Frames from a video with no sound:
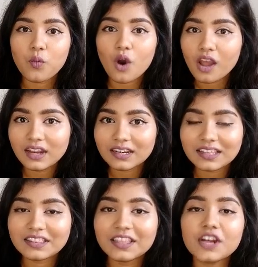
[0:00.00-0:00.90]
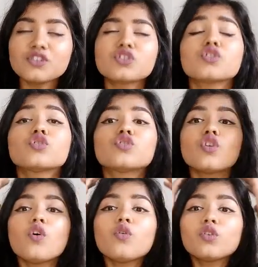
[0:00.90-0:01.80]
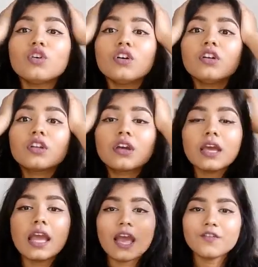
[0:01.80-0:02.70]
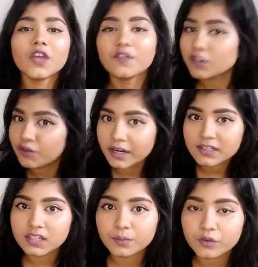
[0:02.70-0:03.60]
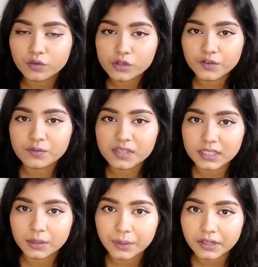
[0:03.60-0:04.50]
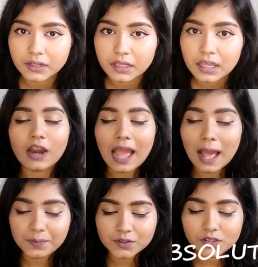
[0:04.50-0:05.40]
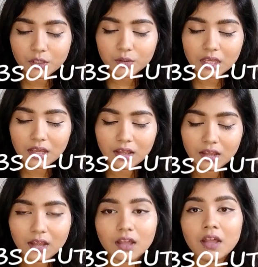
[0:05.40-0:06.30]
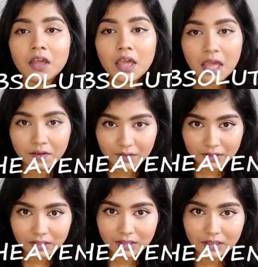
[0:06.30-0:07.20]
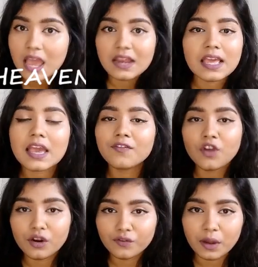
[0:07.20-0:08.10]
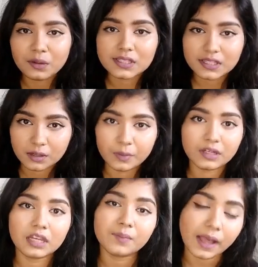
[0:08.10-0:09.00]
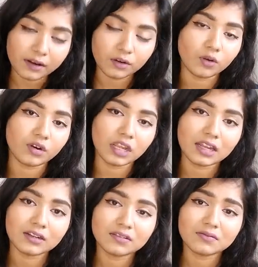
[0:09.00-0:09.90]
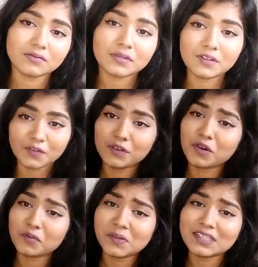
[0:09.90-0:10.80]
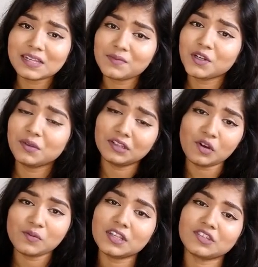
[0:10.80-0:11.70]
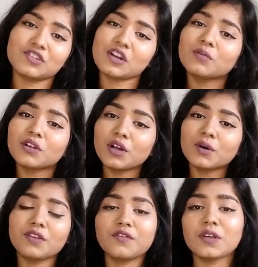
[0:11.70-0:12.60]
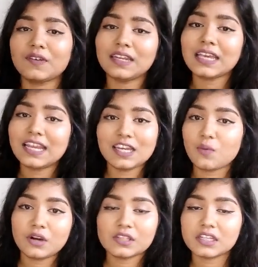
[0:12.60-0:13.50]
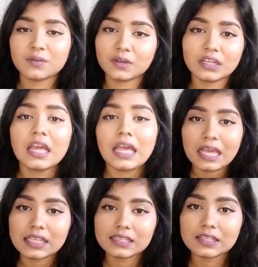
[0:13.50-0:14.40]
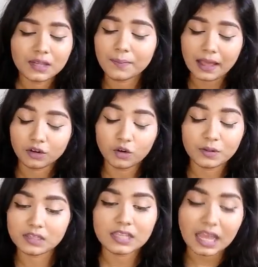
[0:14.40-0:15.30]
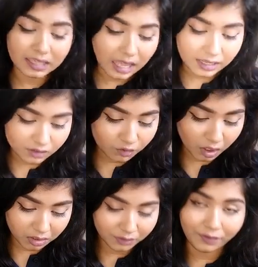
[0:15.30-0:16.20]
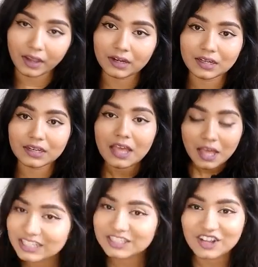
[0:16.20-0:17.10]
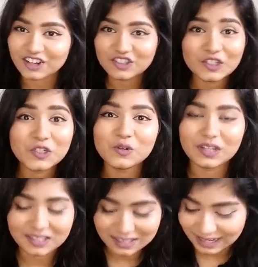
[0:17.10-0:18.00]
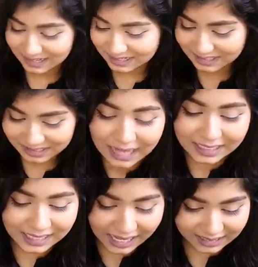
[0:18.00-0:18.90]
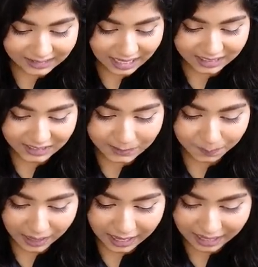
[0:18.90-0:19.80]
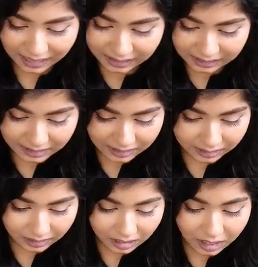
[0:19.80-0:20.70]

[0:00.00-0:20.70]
what? They're so good. Have you ever tried cinnamon rolls from Cinnabon? are absolute heaven. And I have not found a Cinnabon in Bangalore yet. If you know, please let me know in the comment section down below if you have any idea where cinnamon is in Bangalore, because I struggle to find it. I just got too excited. Next, I spent